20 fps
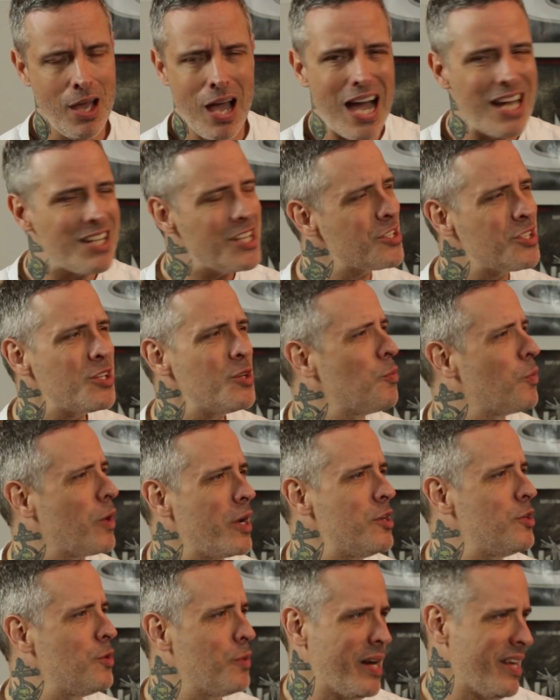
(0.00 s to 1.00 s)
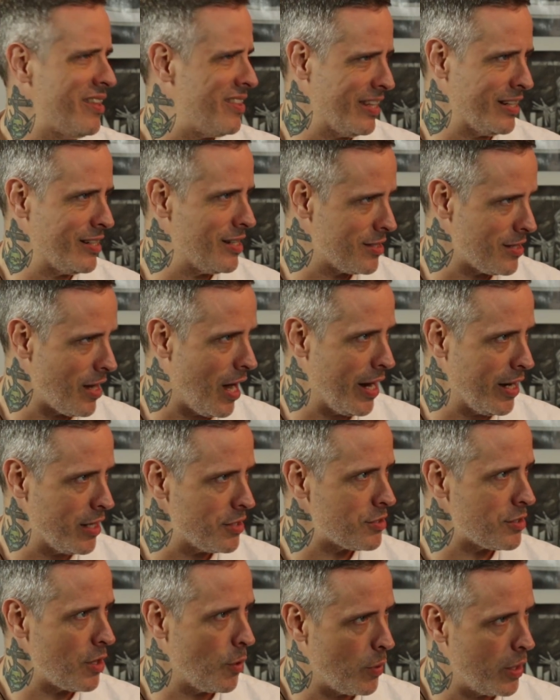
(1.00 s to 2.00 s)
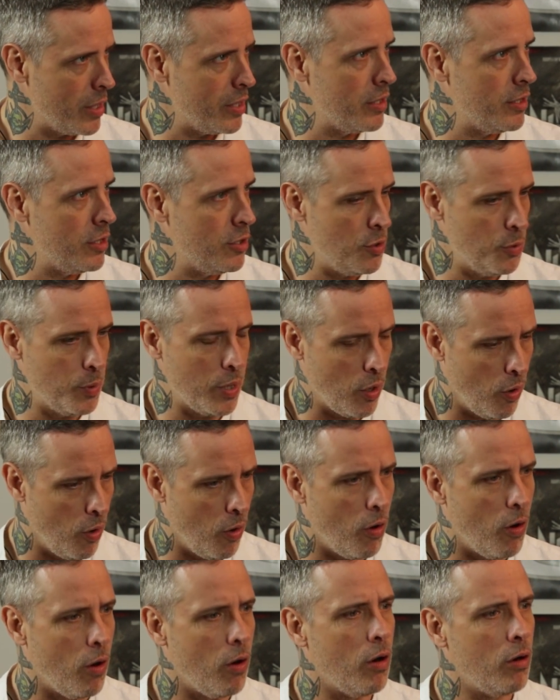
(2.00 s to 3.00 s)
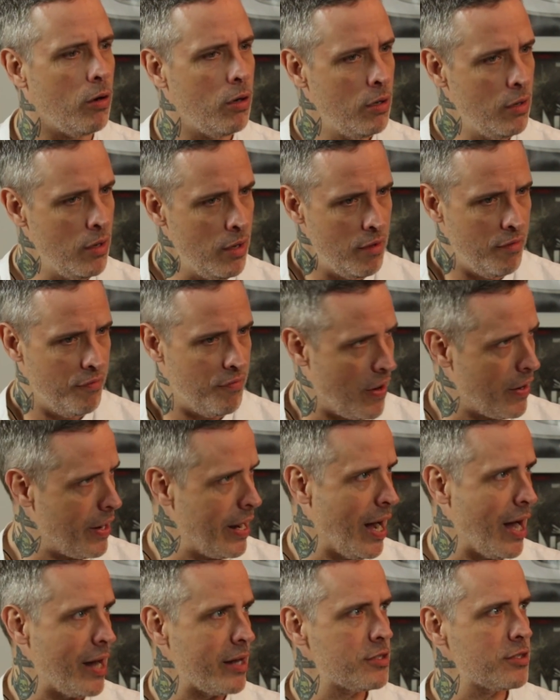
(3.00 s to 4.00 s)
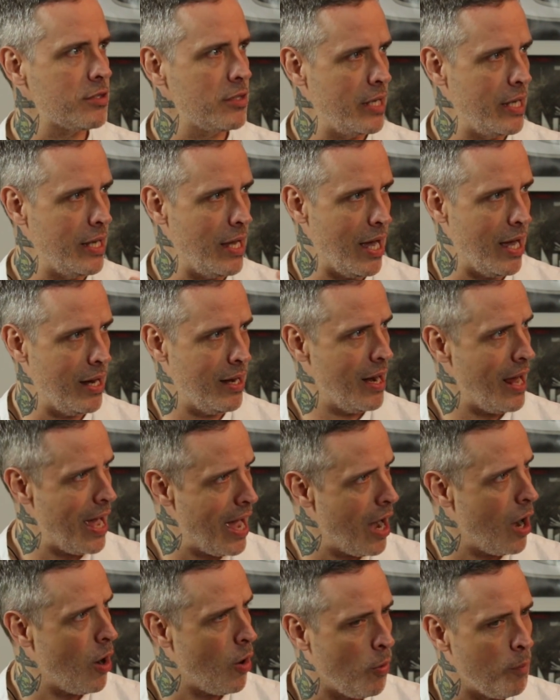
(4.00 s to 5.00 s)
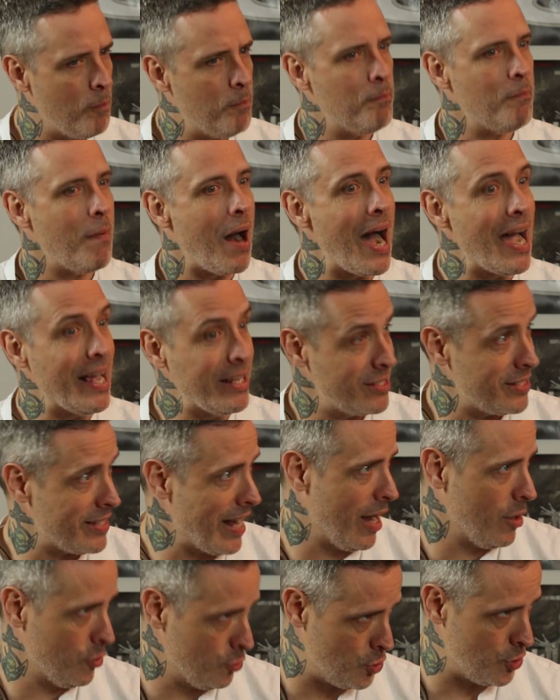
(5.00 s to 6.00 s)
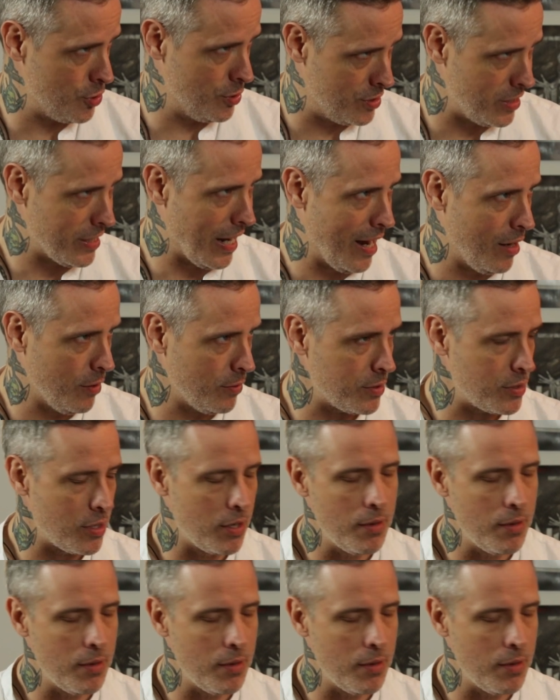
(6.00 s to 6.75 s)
do anything dishonest. I wanted to do it all very honestly and how my sound should sound.